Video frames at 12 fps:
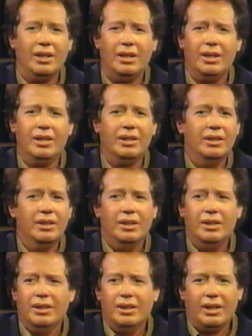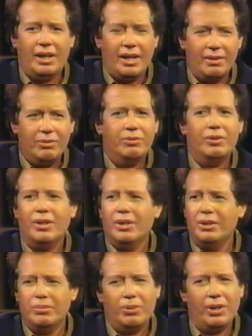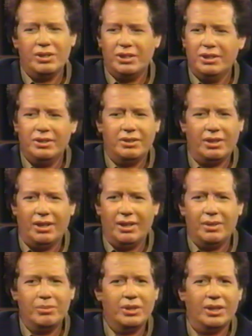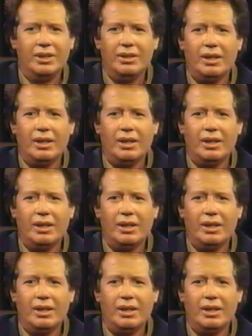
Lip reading: I have very depressing times,